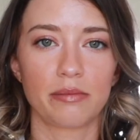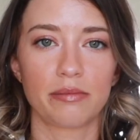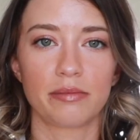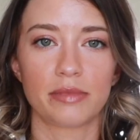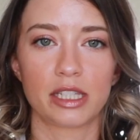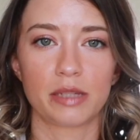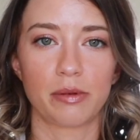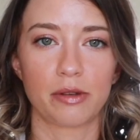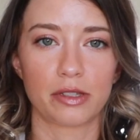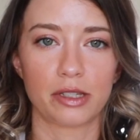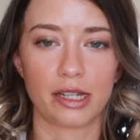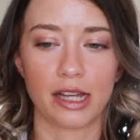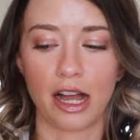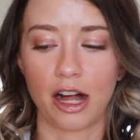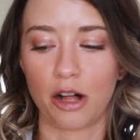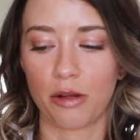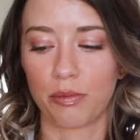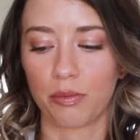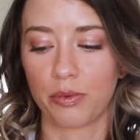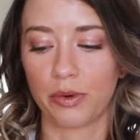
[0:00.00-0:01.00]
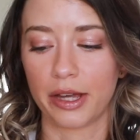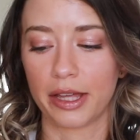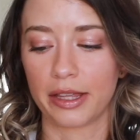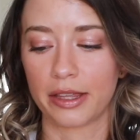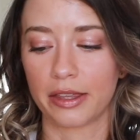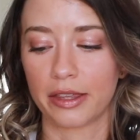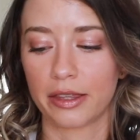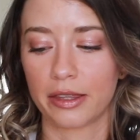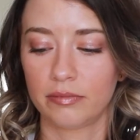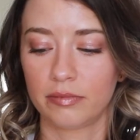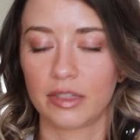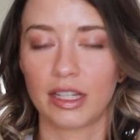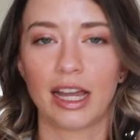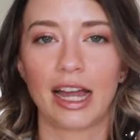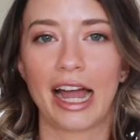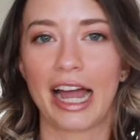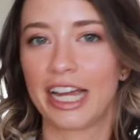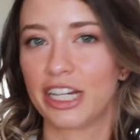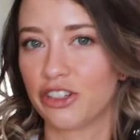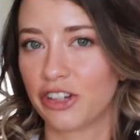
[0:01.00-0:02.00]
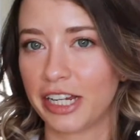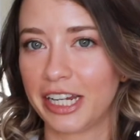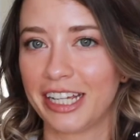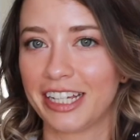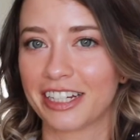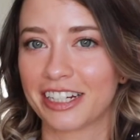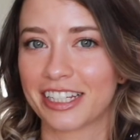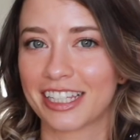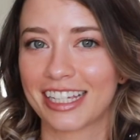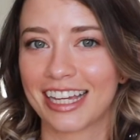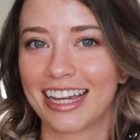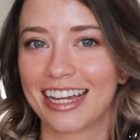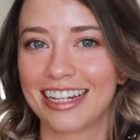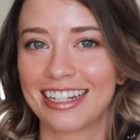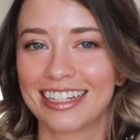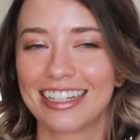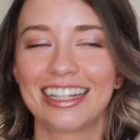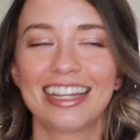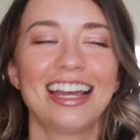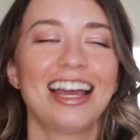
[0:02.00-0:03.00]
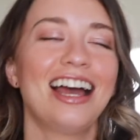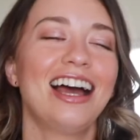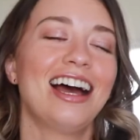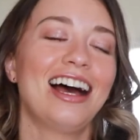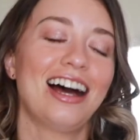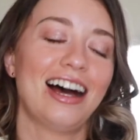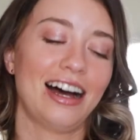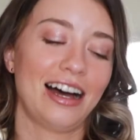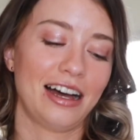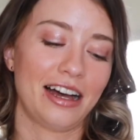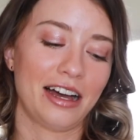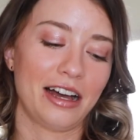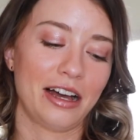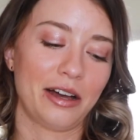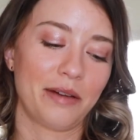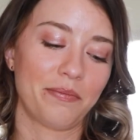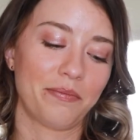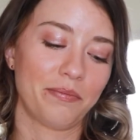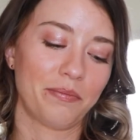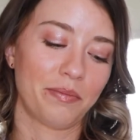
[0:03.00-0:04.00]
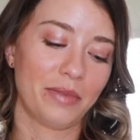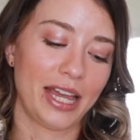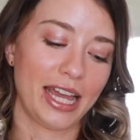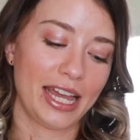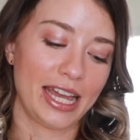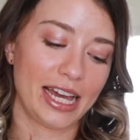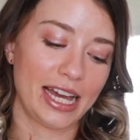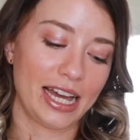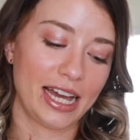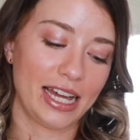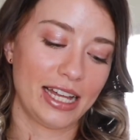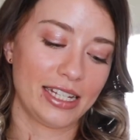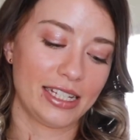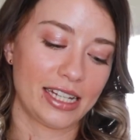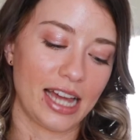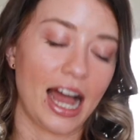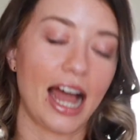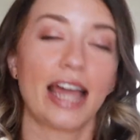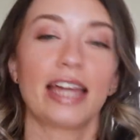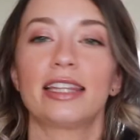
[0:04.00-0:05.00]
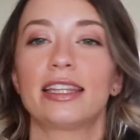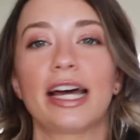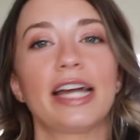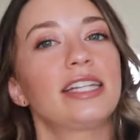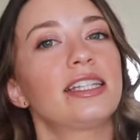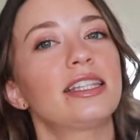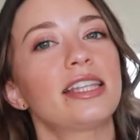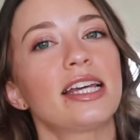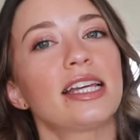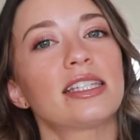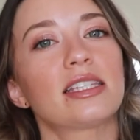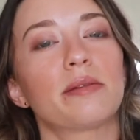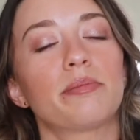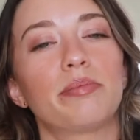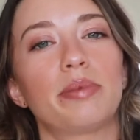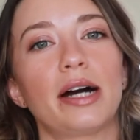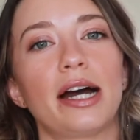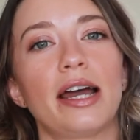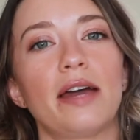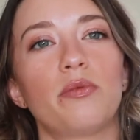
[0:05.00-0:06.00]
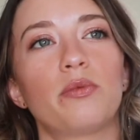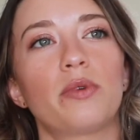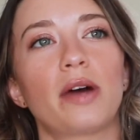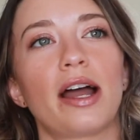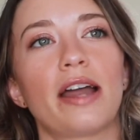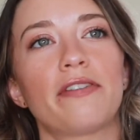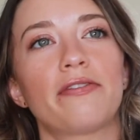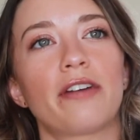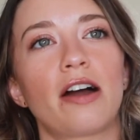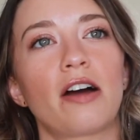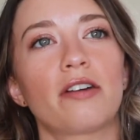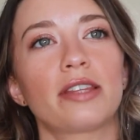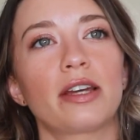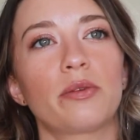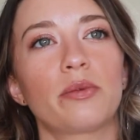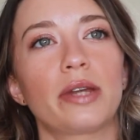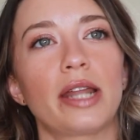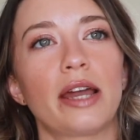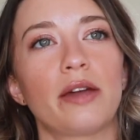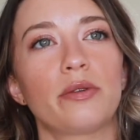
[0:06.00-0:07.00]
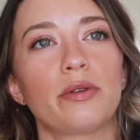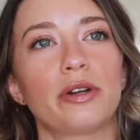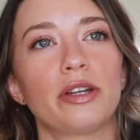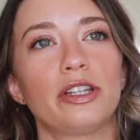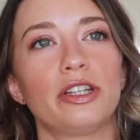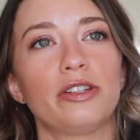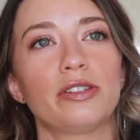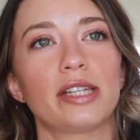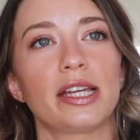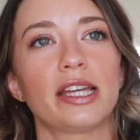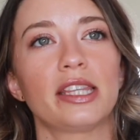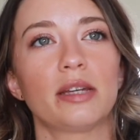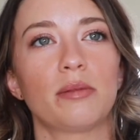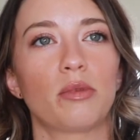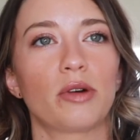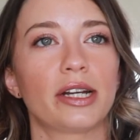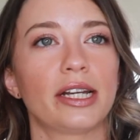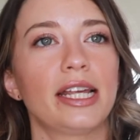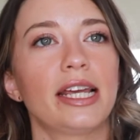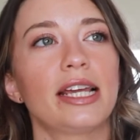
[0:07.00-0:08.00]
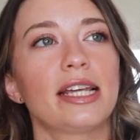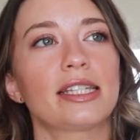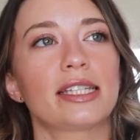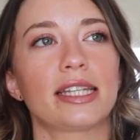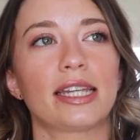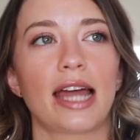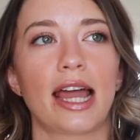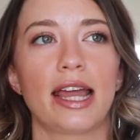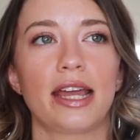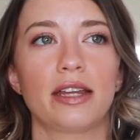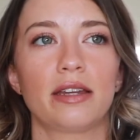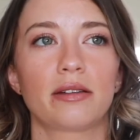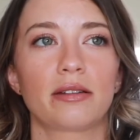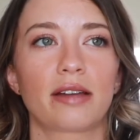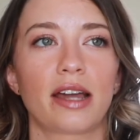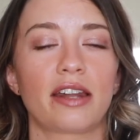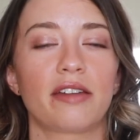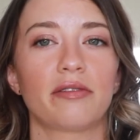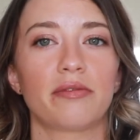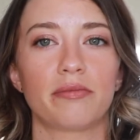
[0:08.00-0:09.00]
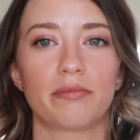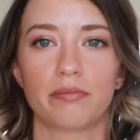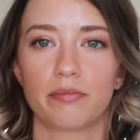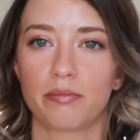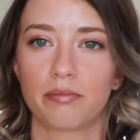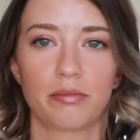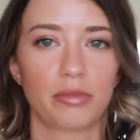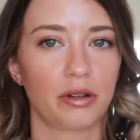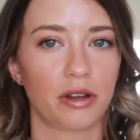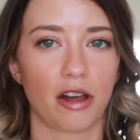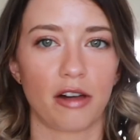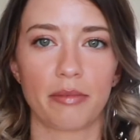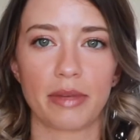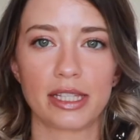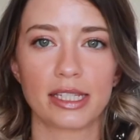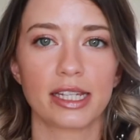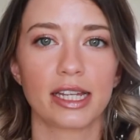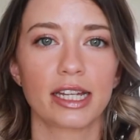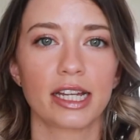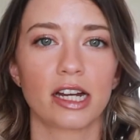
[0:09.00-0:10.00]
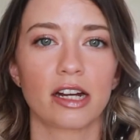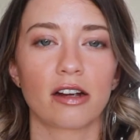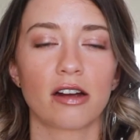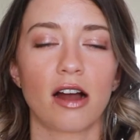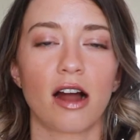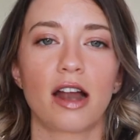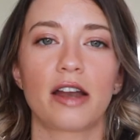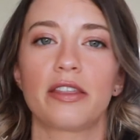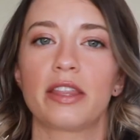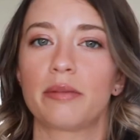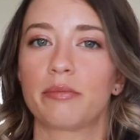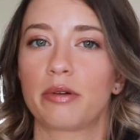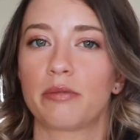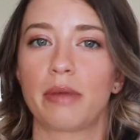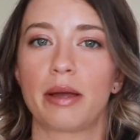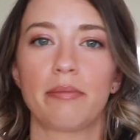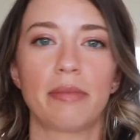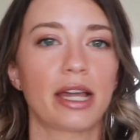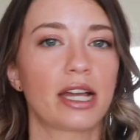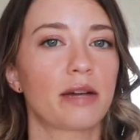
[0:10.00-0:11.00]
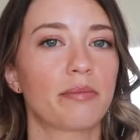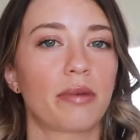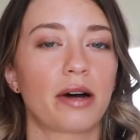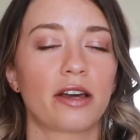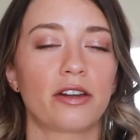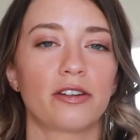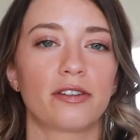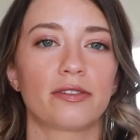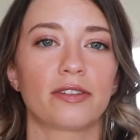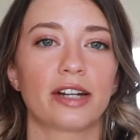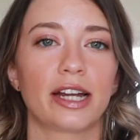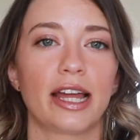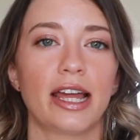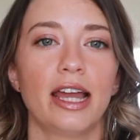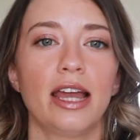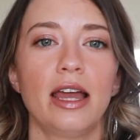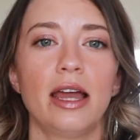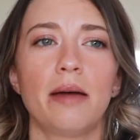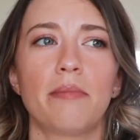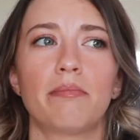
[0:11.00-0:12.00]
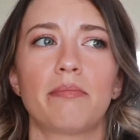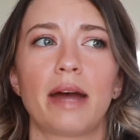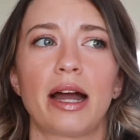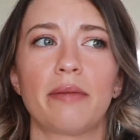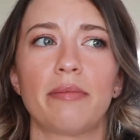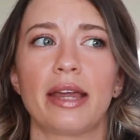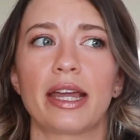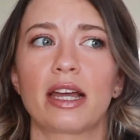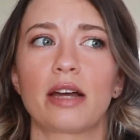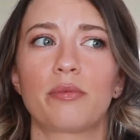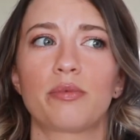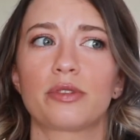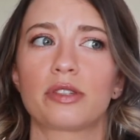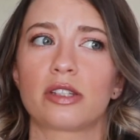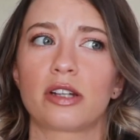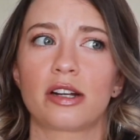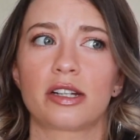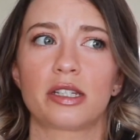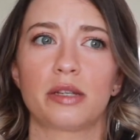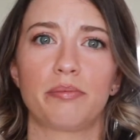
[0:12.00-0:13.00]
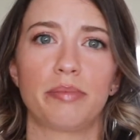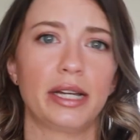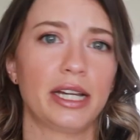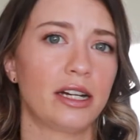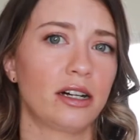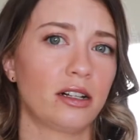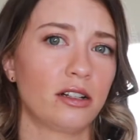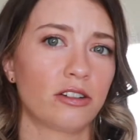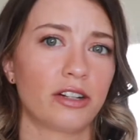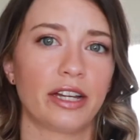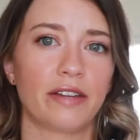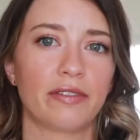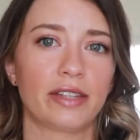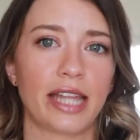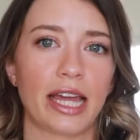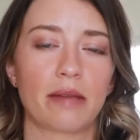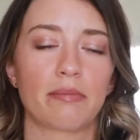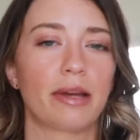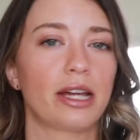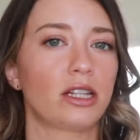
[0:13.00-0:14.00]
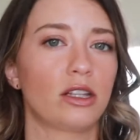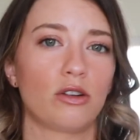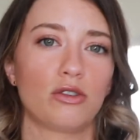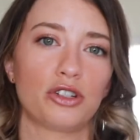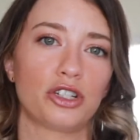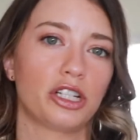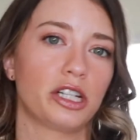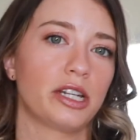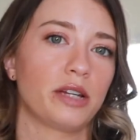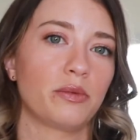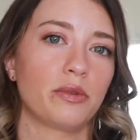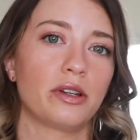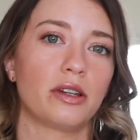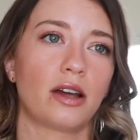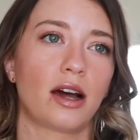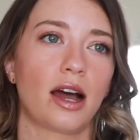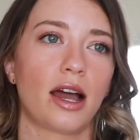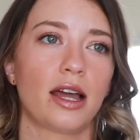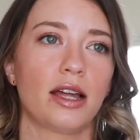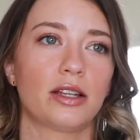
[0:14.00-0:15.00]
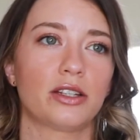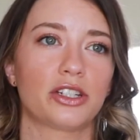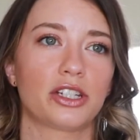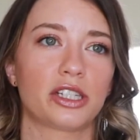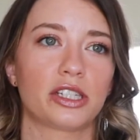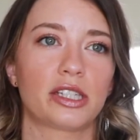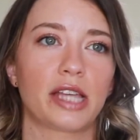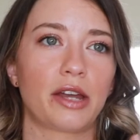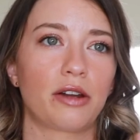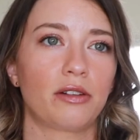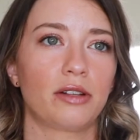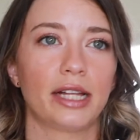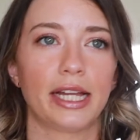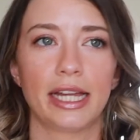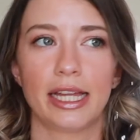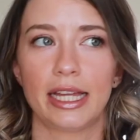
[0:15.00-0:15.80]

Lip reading: It's supposed to help with hydrating your skin. And I liked this, but I found that when I would use it in the mornings and I'd kind of put all my skincare on and then put my makeup on over it, my makeup would start to pill, or even like my lotion, it would not just settle